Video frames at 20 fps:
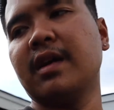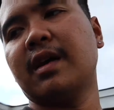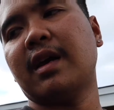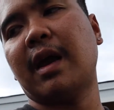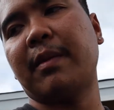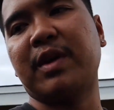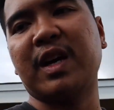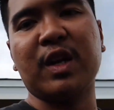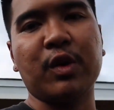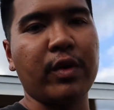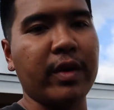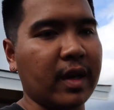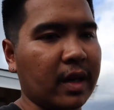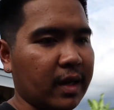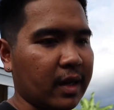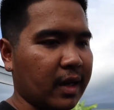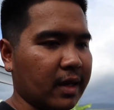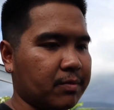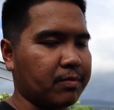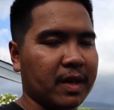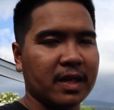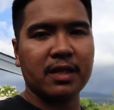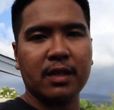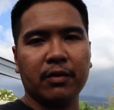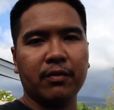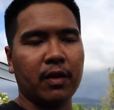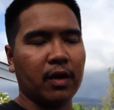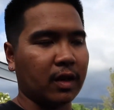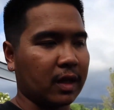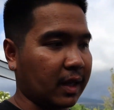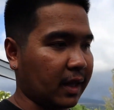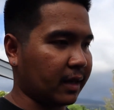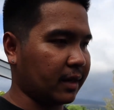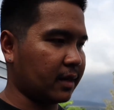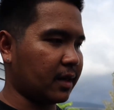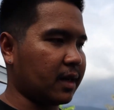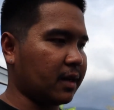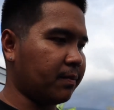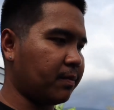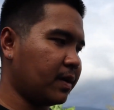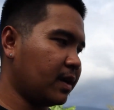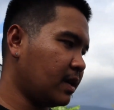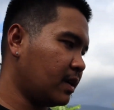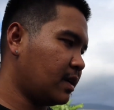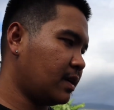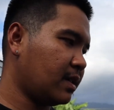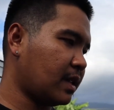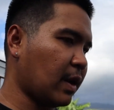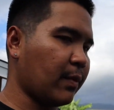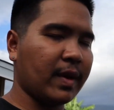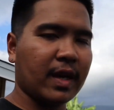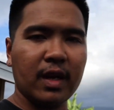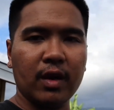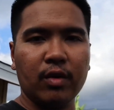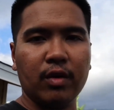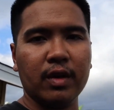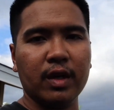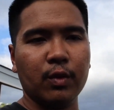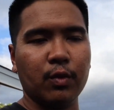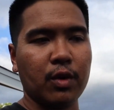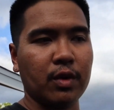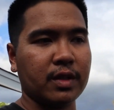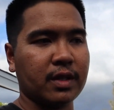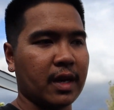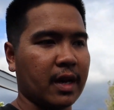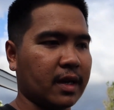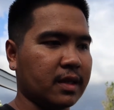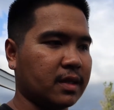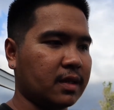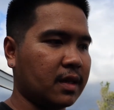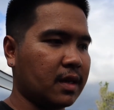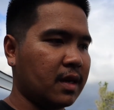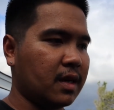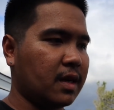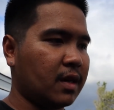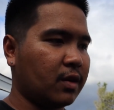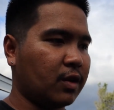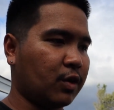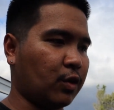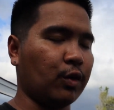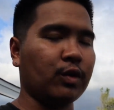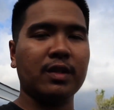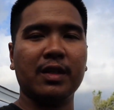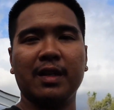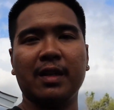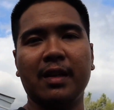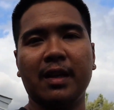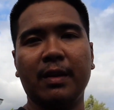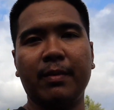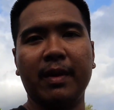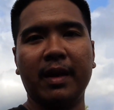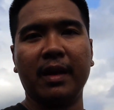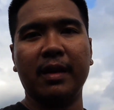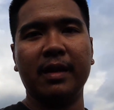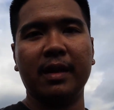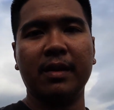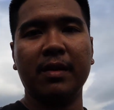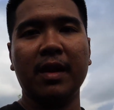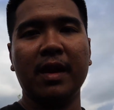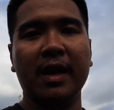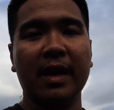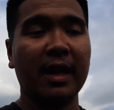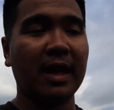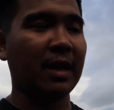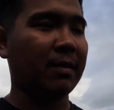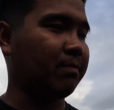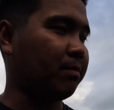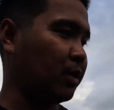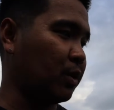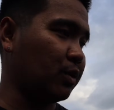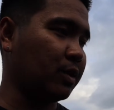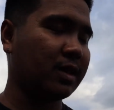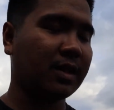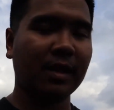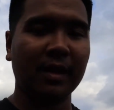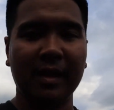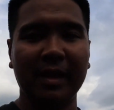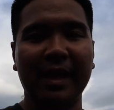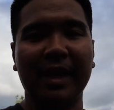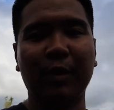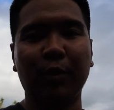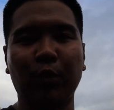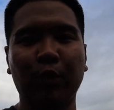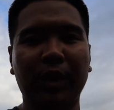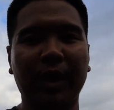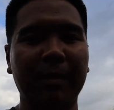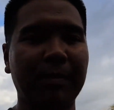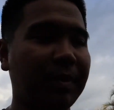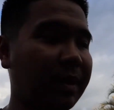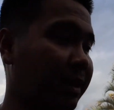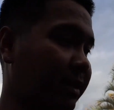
I'm gonna go ahead and get myself all cleaned up, then we can go on the road test, cruise it a little bit, hit boost, let it rip,